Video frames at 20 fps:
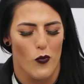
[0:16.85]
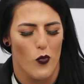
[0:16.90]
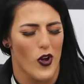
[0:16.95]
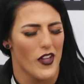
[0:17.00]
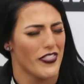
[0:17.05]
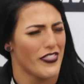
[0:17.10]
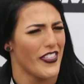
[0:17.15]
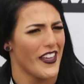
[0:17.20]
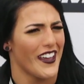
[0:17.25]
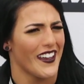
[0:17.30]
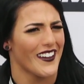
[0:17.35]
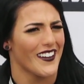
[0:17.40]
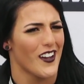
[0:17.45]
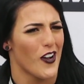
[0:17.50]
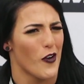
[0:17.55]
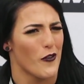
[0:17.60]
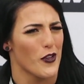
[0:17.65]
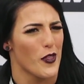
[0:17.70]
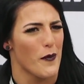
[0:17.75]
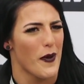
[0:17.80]
One thing
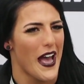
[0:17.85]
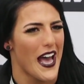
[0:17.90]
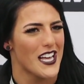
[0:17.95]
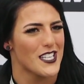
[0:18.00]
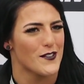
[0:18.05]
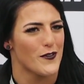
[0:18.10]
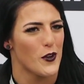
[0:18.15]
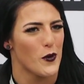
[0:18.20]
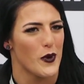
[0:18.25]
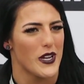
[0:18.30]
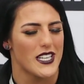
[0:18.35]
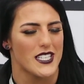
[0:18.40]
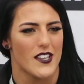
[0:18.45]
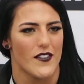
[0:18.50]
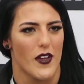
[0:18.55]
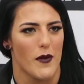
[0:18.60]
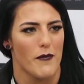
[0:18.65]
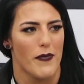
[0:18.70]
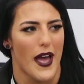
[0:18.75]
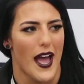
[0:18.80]
over the past few
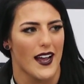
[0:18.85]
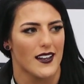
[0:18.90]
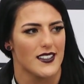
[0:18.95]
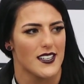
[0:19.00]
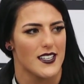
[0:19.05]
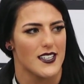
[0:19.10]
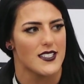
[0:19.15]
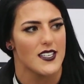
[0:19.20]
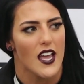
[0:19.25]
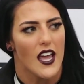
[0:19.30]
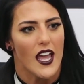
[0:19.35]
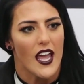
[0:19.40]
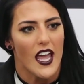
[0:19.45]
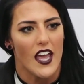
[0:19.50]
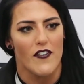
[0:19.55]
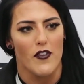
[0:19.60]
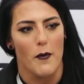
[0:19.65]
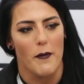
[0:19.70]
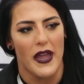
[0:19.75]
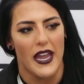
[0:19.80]
weeks of Impact is
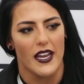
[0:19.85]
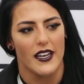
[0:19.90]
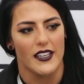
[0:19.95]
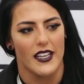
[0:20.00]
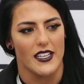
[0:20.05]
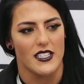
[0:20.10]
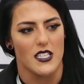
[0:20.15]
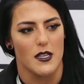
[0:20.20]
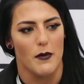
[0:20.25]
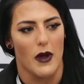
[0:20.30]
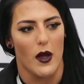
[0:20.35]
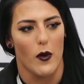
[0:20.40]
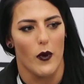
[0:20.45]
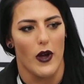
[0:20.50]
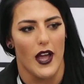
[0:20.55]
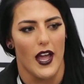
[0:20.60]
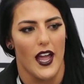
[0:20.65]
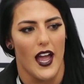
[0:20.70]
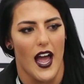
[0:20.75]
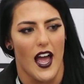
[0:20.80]
if a man gets in my
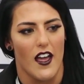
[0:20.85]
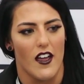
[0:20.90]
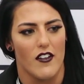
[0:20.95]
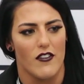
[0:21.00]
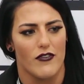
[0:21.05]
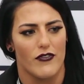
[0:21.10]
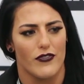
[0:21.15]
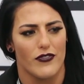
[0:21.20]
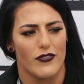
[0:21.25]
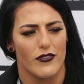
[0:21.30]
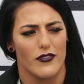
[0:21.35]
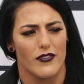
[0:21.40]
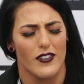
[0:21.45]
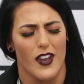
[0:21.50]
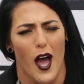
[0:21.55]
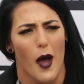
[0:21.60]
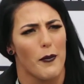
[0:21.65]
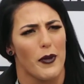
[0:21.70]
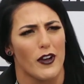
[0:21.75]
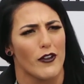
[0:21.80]
way, I've
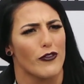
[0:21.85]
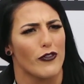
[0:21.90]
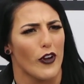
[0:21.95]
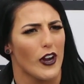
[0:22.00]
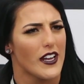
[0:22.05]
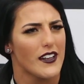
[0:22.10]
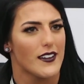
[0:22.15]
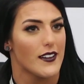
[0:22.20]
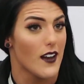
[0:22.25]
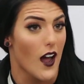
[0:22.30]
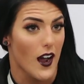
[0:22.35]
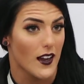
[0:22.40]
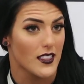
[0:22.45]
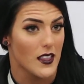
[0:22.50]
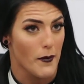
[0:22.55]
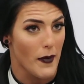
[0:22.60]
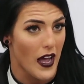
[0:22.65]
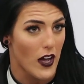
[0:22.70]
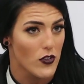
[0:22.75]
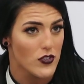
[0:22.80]
not been afraid to
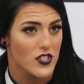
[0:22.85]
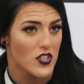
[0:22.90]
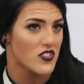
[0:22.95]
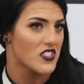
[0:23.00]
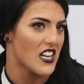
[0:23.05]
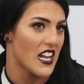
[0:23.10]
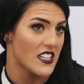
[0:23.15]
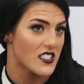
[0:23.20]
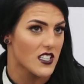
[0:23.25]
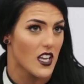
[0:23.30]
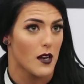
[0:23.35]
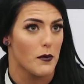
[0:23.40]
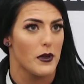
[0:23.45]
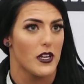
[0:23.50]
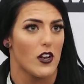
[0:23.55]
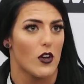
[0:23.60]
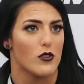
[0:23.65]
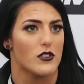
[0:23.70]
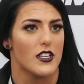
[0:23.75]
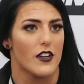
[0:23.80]
knock them out, so tonight's going to
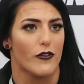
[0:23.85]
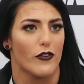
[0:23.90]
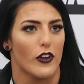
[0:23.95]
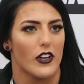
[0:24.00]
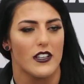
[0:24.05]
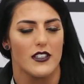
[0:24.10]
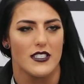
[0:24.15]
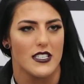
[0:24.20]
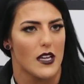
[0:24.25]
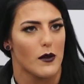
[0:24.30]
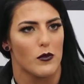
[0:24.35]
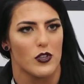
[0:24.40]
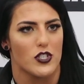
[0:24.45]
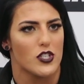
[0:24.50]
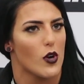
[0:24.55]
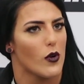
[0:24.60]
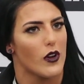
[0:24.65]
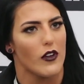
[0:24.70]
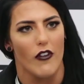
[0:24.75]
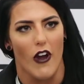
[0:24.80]
be no different. Same
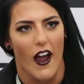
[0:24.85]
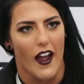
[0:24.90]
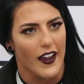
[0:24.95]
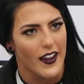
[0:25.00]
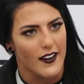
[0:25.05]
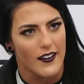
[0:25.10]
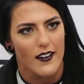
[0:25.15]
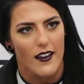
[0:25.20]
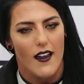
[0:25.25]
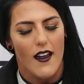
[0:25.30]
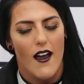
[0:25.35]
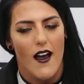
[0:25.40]
with Joey Ryan.